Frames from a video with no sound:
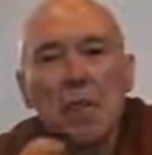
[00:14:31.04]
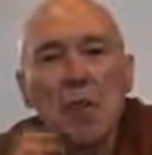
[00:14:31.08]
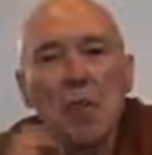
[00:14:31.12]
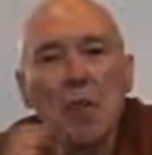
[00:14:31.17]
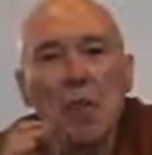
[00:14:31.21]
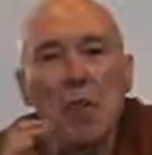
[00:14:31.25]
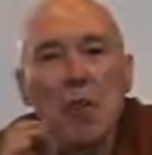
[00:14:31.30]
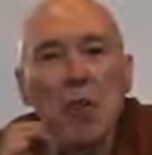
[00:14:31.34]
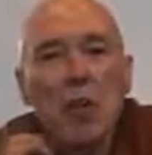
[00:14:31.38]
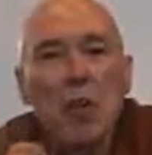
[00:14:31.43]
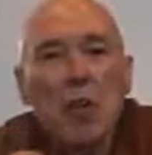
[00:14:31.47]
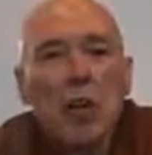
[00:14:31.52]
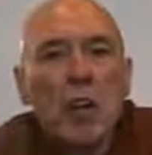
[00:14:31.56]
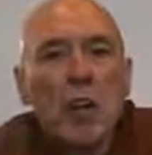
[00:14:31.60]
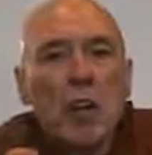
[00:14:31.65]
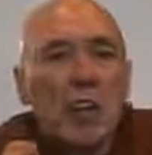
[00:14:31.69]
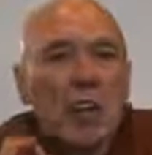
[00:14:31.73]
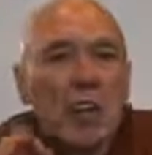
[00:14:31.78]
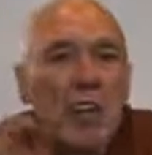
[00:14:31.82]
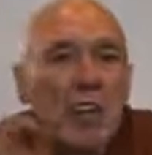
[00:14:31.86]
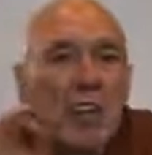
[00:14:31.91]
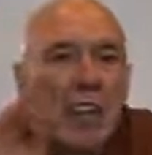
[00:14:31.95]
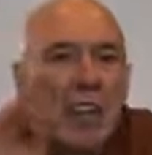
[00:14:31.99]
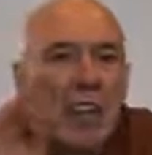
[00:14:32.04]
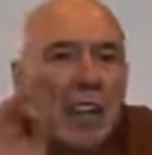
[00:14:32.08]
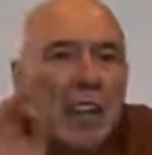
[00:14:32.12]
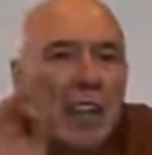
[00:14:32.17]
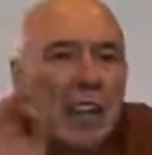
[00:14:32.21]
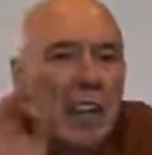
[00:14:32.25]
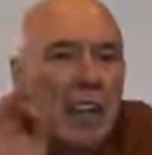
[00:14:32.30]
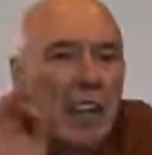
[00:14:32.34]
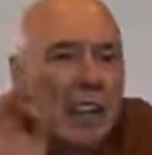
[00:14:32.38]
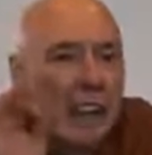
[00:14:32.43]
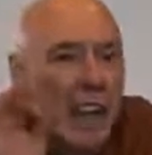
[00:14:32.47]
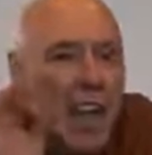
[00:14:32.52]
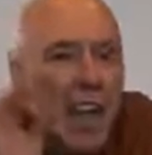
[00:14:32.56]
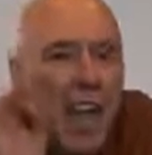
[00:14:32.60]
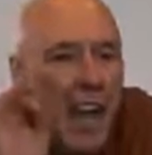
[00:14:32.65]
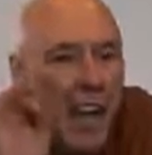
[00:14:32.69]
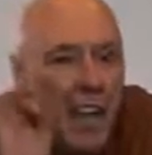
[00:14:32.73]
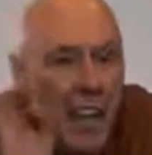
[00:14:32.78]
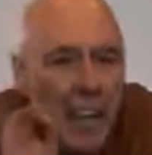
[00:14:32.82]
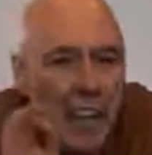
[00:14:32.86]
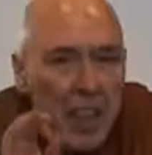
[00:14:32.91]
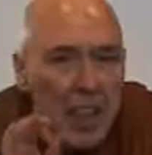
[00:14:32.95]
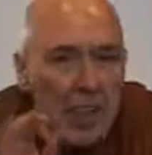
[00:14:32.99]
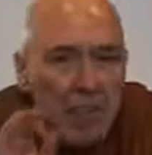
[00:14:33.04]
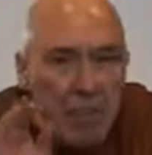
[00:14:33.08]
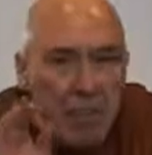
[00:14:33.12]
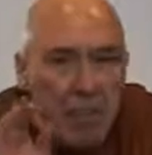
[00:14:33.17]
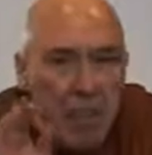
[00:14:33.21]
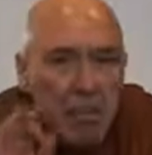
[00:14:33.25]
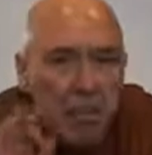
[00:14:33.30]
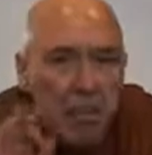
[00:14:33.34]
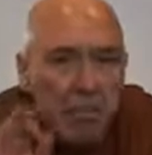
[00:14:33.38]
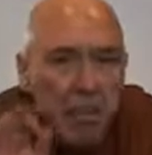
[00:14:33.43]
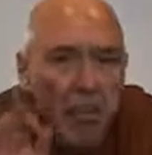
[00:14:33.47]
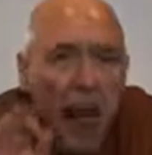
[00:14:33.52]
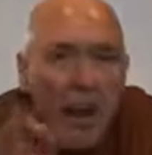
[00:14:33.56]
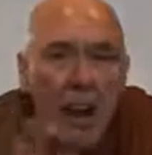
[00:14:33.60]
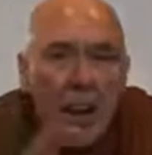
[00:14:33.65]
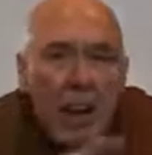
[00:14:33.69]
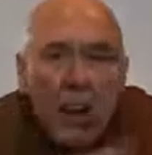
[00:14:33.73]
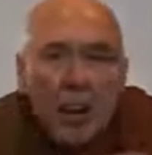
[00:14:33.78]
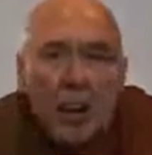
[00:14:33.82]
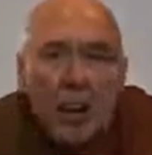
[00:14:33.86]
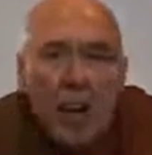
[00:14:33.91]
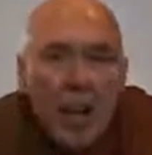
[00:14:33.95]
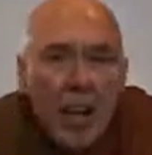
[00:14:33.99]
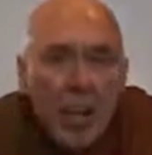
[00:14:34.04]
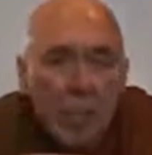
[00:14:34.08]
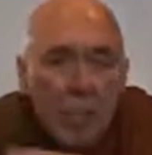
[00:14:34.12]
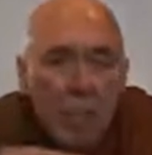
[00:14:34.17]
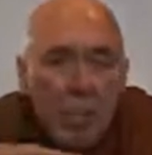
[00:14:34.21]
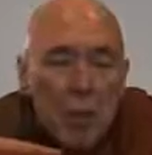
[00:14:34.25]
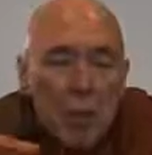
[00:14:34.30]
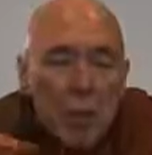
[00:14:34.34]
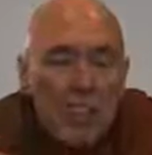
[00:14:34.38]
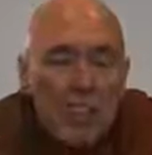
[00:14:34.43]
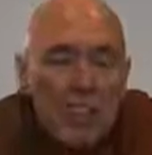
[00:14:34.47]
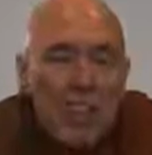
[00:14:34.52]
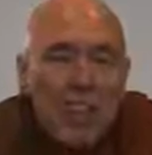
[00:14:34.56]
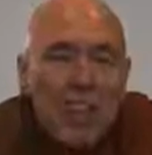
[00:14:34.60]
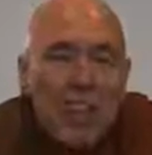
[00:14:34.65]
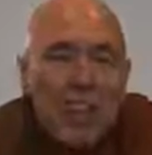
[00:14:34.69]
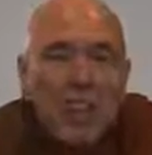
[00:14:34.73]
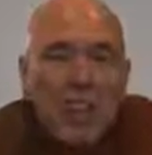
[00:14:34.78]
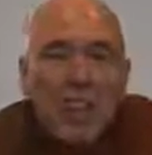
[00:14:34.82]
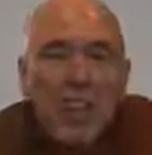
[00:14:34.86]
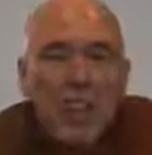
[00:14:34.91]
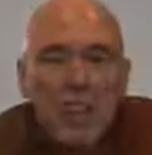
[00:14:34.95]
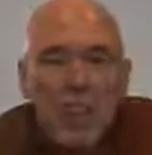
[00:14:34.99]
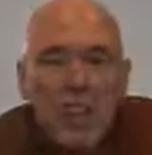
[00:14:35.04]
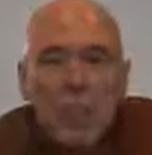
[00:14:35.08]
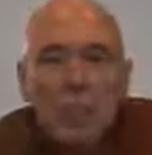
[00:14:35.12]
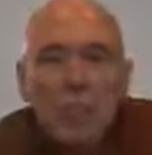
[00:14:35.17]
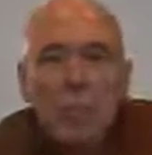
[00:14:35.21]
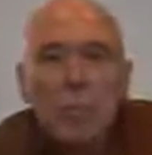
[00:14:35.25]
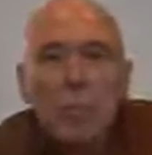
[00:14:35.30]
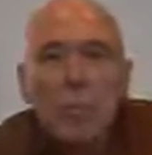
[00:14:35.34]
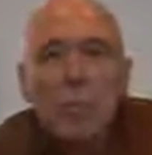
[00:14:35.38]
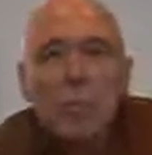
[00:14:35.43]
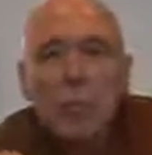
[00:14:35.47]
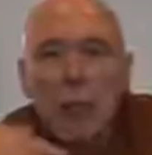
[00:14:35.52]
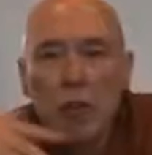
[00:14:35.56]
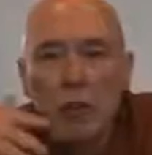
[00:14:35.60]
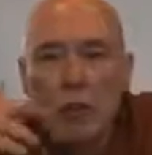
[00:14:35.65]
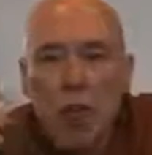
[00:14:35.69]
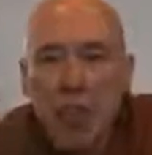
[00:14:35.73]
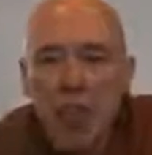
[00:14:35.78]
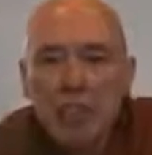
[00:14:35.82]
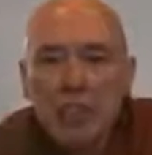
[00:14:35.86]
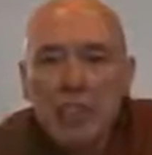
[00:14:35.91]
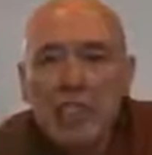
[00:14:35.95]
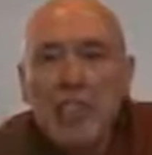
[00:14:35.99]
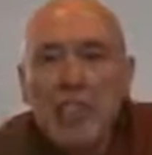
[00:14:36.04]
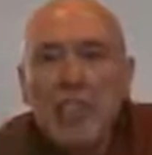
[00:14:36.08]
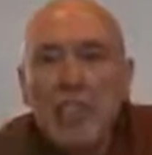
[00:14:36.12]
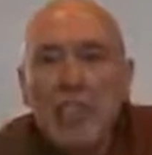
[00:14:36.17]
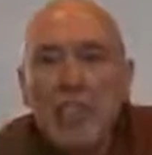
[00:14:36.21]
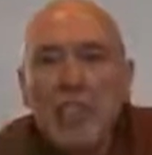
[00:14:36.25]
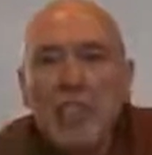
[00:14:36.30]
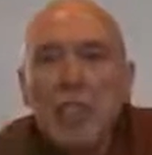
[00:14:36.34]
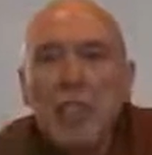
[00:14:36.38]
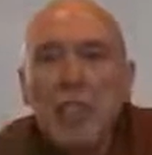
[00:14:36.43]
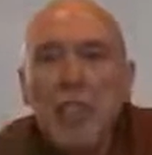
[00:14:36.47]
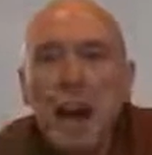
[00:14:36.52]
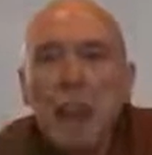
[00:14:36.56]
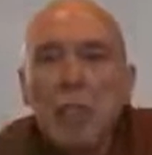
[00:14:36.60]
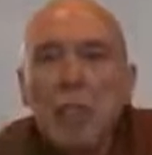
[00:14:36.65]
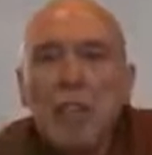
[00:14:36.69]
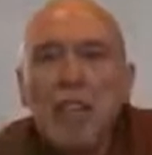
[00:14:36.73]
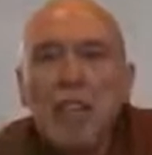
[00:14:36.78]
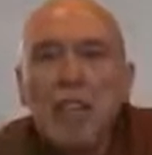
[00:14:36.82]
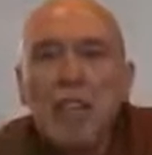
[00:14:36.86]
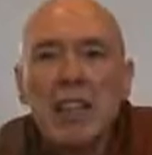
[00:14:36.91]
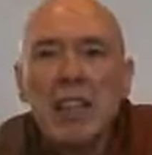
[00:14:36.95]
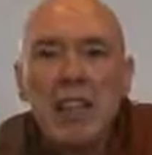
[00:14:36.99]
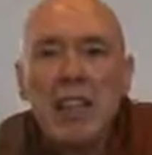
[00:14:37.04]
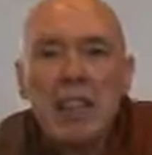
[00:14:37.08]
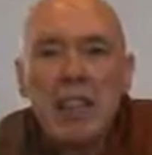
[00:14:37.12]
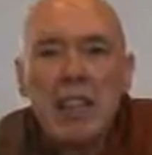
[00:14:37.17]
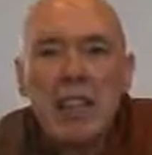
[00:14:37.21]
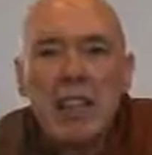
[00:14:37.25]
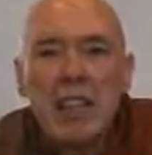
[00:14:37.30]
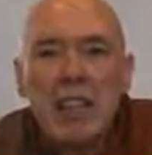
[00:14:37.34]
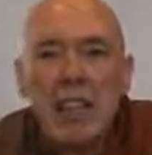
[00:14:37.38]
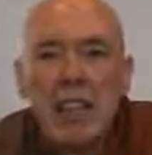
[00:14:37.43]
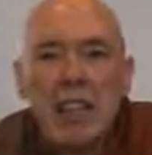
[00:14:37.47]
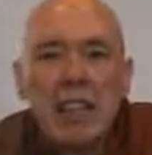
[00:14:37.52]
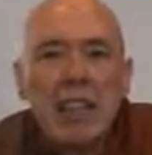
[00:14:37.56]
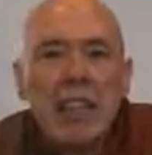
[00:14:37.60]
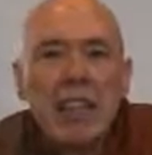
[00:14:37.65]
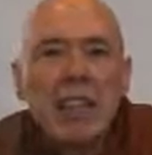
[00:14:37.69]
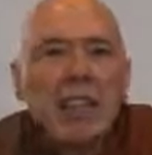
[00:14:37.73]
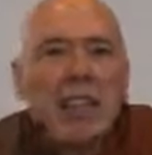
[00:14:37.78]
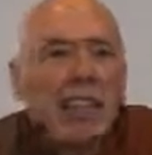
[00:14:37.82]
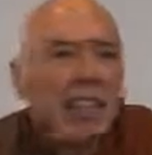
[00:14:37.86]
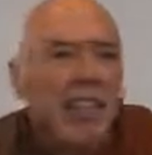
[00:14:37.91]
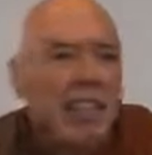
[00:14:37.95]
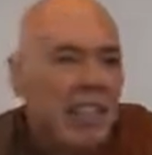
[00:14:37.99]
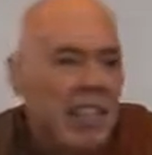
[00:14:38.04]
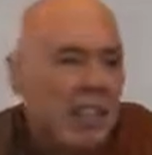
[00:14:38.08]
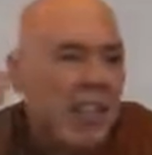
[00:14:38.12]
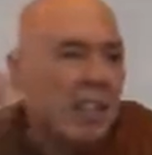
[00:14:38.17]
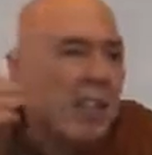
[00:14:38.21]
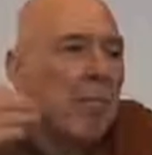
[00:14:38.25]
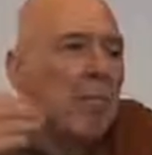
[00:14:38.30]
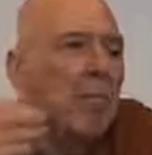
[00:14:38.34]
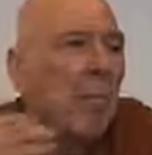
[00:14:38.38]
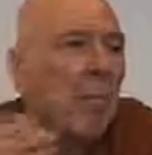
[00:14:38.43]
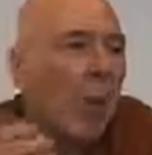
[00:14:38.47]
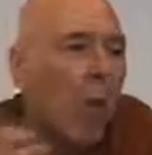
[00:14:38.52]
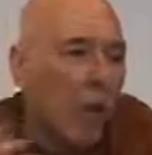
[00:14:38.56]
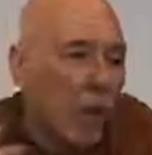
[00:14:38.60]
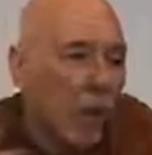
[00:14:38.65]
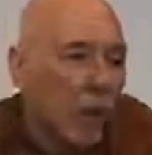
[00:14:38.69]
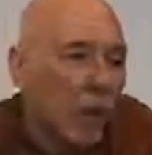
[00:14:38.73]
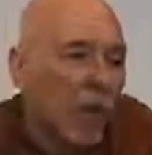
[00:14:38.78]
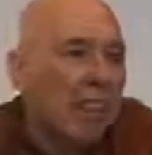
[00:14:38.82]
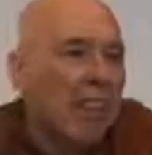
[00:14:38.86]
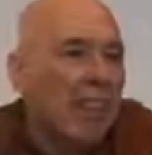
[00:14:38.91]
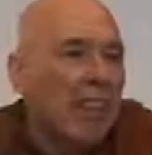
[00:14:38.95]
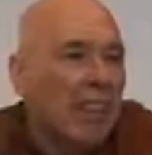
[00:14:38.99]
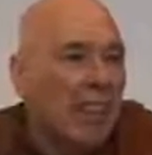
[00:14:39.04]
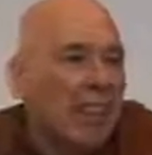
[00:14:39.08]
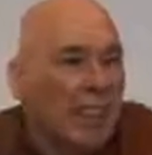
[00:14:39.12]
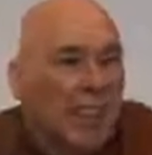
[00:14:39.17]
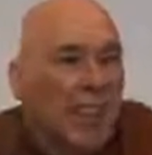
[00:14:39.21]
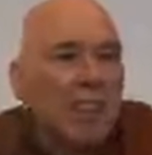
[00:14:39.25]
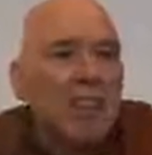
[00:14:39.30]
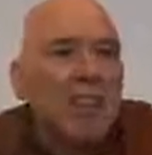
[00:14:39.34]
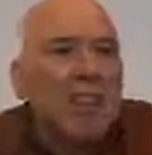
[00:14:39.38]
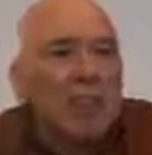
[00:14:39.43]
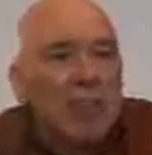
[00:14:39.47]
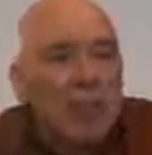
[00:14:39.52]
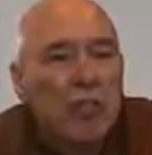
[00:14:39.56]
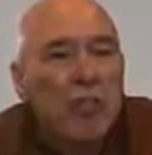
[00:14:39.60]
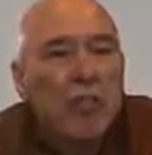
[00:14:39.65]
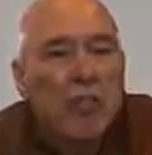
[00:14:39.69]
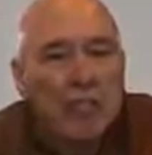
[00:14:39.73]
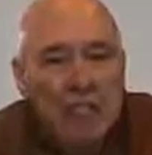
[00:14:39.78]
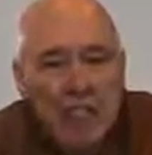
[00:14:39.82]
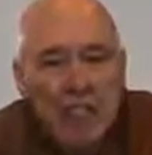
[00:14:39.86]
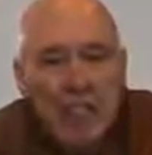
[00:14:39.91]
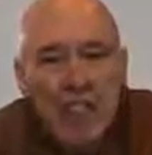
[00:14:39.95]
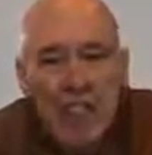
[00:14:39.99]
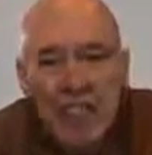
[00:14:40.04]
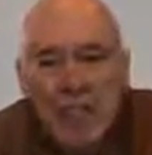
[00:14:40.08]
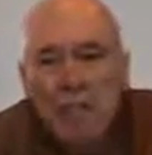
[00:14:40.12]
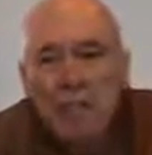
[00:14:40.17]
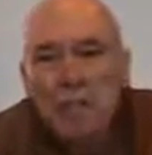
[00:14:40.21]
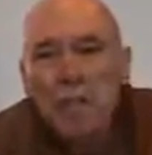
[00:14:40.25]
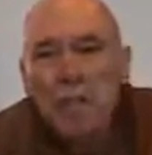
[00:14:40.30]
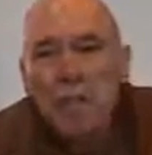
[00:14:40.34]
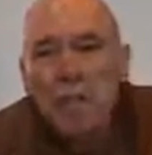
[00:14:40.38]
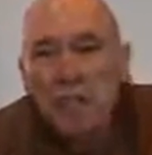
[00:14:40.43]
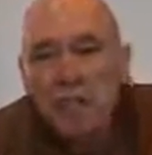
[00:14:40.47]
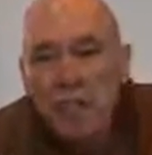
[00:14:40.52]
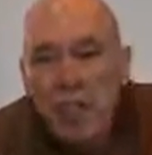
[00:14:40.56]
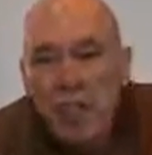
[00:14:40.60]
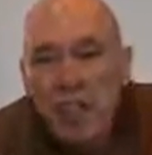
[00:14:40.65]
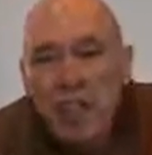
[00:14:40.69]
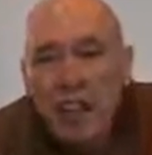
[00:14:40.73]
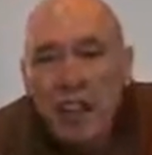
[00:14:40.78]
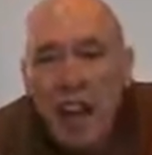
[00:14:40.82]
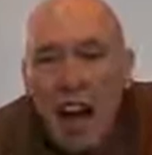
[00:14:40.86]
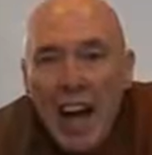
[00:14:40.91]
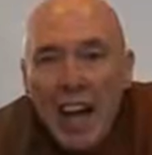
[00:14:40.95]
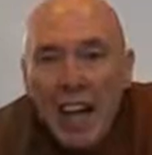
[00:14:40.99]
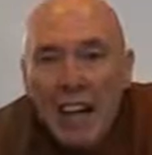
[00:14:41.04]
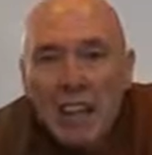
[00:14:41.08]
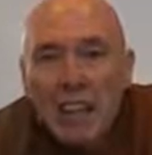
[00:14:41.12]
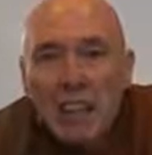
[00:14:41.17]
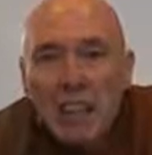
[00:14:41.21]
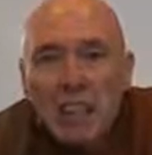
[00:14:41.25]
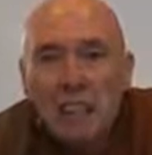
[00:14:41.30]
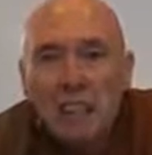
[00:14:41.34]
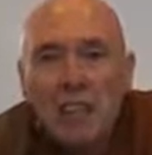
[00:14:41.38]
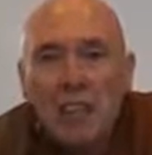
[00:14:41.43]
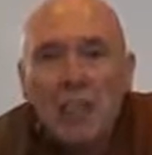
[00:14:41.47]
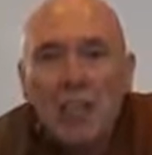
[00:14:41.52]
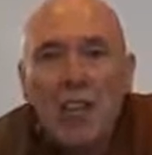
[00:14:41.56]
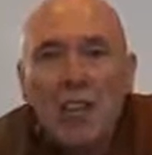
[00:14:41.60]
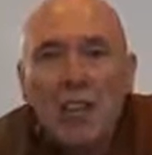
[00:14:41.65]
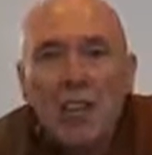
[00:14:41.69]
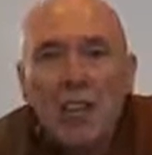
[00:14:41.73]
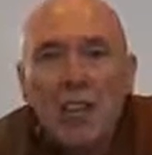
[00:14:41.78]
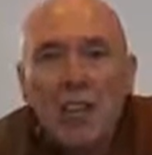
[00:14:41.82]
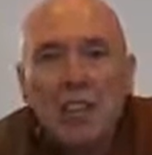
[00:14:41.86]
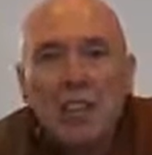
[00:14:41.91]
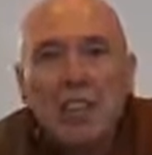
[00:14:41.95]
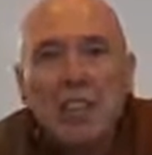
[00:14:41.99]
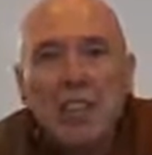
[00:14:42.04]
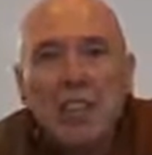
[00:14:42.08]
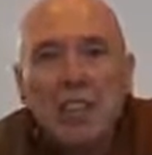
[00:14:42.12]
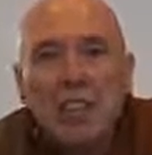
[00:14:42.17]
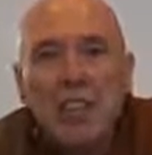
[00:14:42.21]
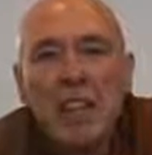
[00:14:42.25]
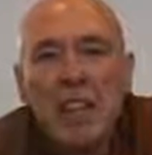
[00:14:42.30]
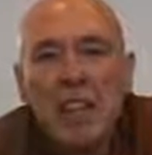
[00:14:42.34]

for any monk or any person to progress in the Dhamma, it's important to receive guidance from others,